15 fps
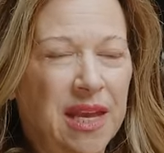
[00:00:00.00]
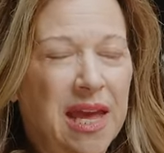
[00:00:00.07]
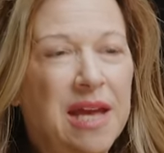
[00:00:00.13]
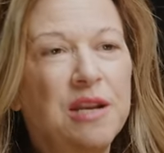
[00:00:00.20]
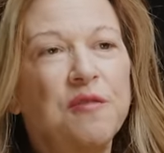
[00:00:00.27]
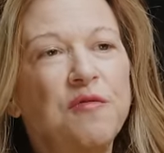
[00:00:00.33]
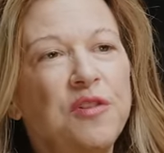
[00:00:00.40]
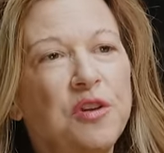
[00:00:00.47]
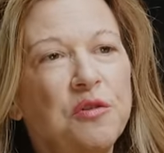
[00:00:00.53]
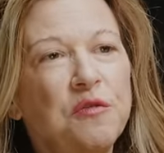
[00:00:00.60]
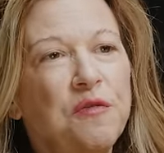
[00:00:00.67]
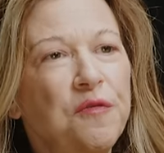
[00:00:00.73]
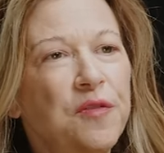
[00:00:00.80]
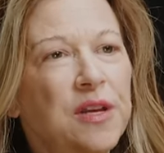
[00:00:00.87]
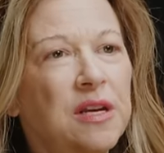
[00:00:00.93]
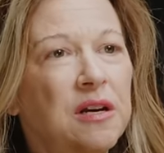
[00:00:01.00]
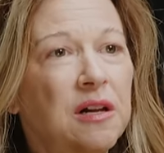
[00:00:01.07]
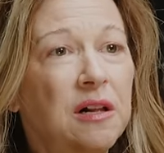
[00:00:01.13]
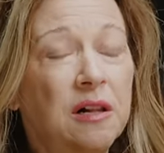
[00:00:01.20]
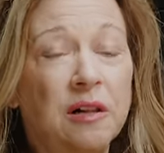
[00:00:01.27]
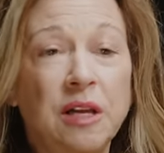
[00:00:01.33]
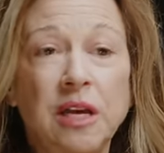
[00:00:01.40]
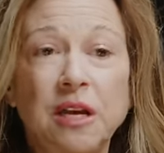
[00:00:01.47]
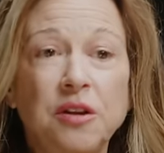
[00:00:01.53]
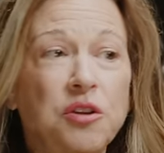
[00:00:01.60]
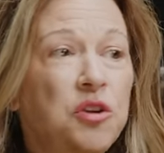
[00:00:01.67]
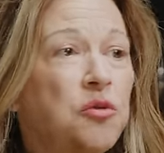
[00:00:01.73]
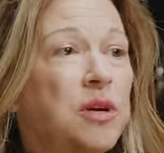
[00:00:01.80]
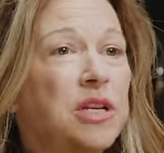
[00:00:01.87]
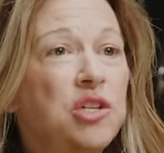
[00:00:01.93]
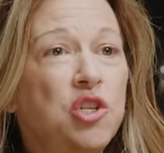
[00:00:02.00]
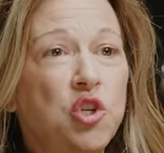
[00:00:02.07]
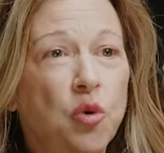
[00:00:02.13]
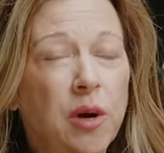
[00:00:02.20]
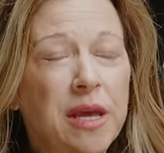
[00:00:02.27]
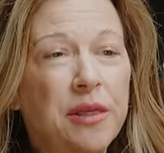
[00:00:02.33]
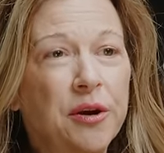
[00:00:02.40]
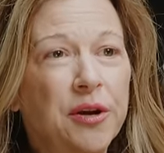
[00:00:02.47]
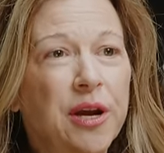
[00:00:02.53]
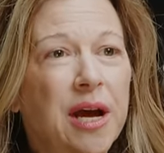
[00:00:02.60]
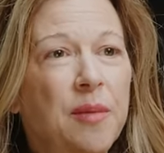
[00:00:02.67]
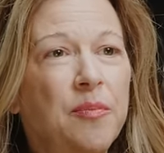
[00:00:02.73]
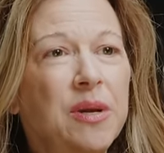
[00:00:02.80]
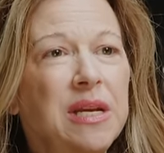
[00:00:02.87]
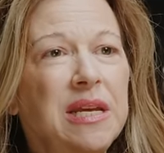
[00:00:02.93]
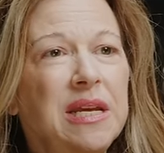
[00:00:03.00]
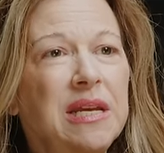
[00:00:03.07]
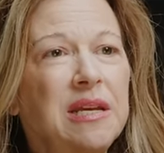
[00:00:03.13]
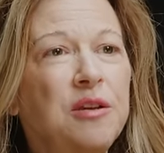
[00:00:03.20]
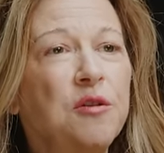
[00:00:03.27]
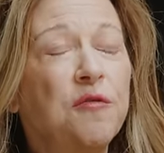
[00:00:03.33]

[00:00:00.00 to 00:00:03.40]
And if you feel you enjoy their company,